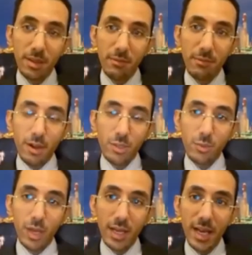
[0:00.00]
first
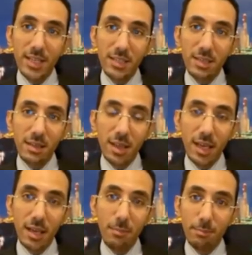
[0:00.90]
one is
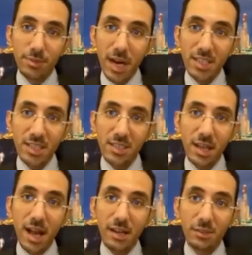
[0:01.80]
the prices
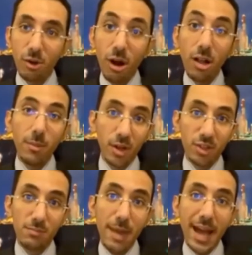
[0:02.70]
are
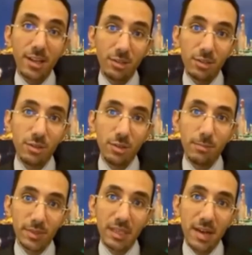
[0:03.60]
almost back to
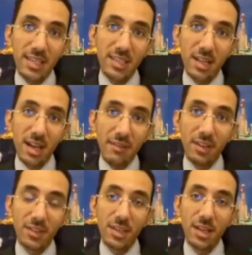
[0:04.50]
pre-crisis
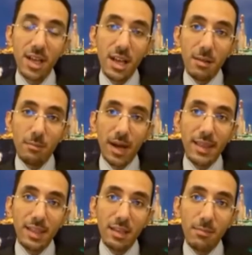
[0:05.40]
levels.
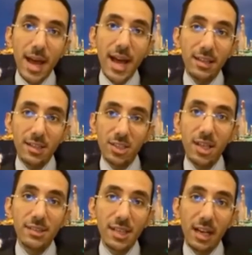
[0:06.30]
And the demand is
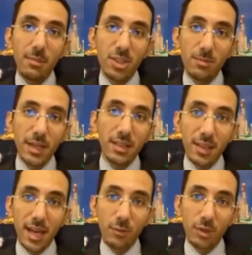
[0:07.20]
certainly much better than what